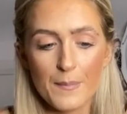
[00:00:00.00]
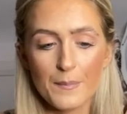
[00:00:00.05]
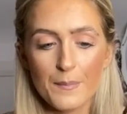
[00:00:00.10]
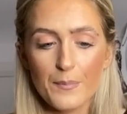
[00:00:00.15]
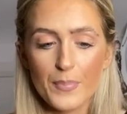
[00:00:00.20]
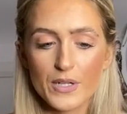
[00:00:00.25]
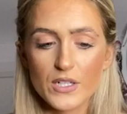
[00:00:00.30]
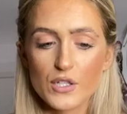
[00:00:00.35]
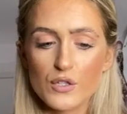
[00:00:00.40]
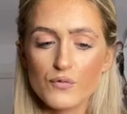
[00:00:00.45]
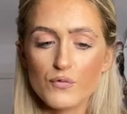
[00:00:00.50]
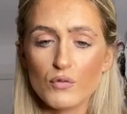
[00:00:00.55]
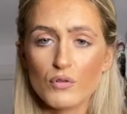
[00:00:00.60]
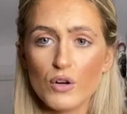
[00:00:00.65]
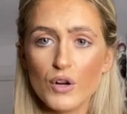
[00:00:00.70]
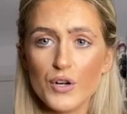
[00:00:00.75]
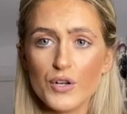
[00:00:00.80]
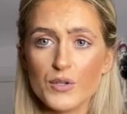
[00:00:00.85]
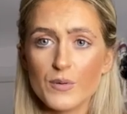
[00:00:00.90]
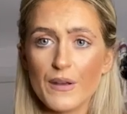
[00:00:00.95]
but it's 4
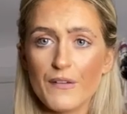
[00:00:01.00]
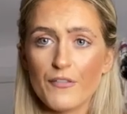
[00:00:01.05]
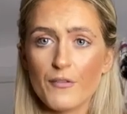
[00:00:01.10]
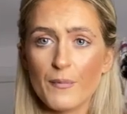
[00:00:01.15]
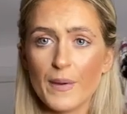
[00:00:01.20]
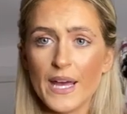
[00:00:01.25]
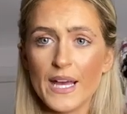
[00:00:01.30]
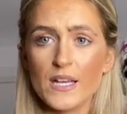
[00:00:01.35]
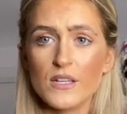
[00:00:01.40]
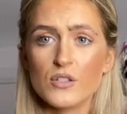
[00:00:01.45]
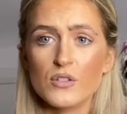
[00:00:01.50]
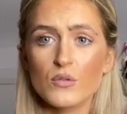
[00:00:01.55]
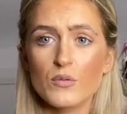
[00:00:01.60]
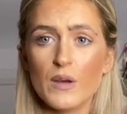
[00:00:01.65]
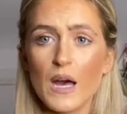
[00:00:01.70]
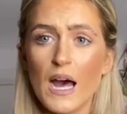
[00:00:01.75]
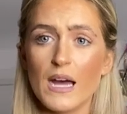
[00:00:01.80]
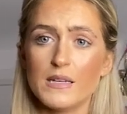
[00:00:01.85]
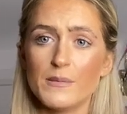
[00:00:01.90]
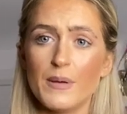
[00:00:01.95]
hours away from me, so we
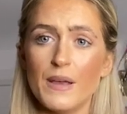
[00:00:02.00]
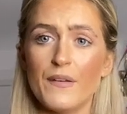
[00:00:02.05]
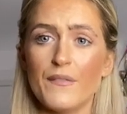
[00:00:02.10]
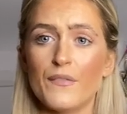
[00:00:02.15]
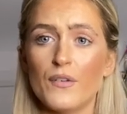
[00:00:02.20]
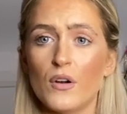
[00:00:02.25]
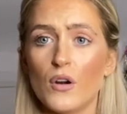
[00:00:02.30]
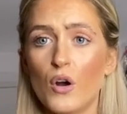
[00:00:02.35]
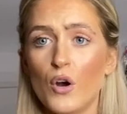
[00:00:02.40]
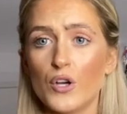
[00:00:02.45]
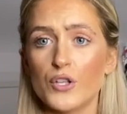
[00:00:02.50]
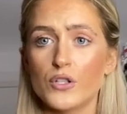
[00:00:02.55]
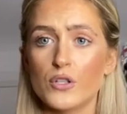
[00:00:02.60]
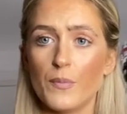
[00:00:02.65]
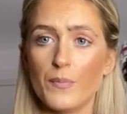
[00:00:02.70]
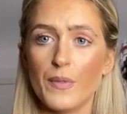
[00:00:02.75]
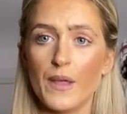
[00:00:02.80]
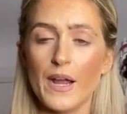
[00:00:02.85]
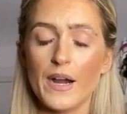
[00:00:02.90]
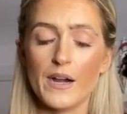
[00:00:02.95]
had to pay for a house
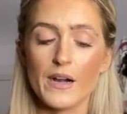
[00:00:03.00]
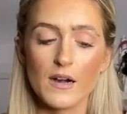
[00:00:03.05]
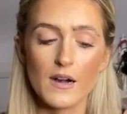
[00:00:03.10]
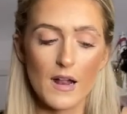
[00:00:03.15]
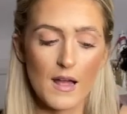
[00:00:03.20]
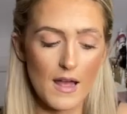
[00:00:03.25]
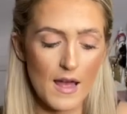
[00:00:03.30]
up there,